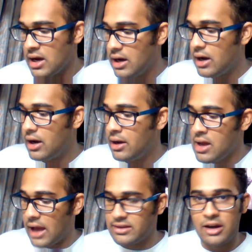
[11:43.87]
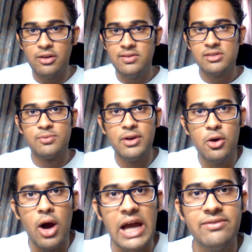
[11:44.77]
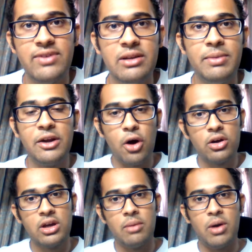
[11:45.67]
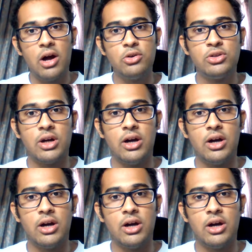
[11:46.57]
At the end of this video, I will be talking about